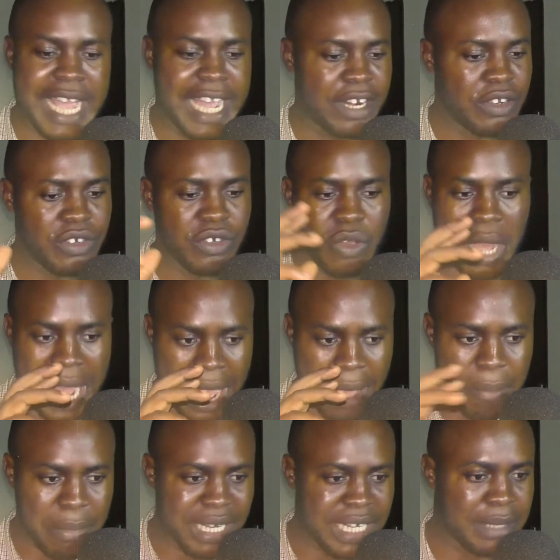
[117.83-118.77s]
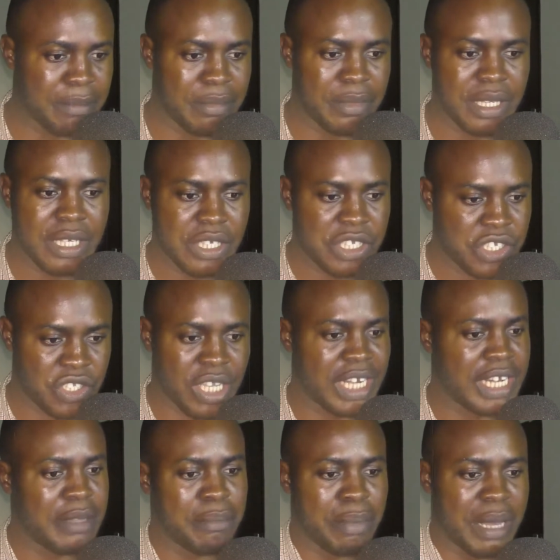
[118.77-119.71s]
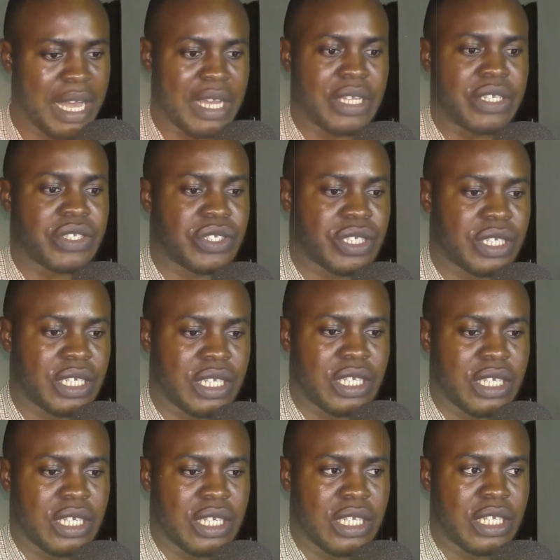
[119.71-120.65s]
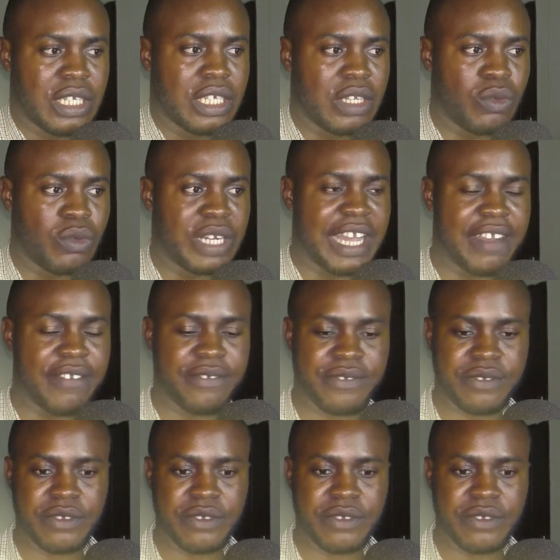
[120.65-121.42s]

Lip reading: I don't know how many Sterling Banks they would have,